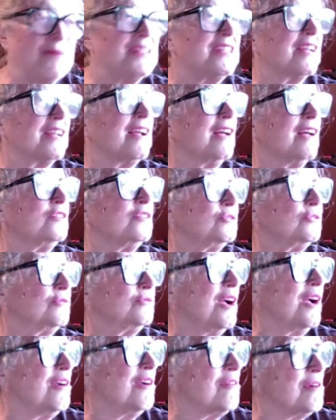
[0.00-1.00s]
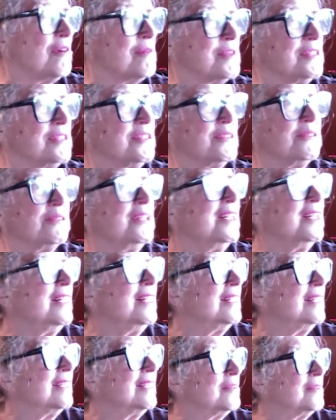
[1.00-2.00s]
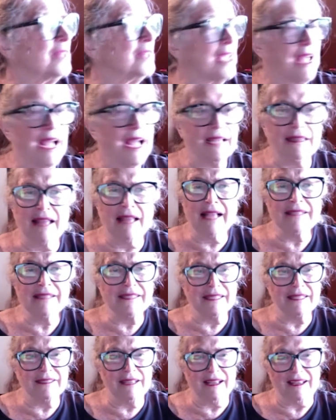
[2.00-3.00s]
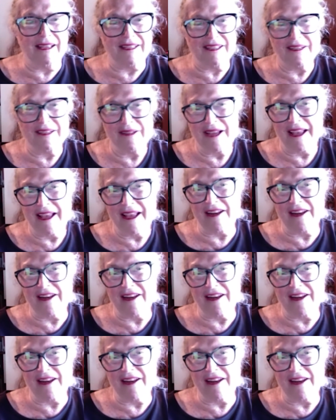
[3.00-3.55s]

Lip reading: to Khajuraho. I went to the Kailasana at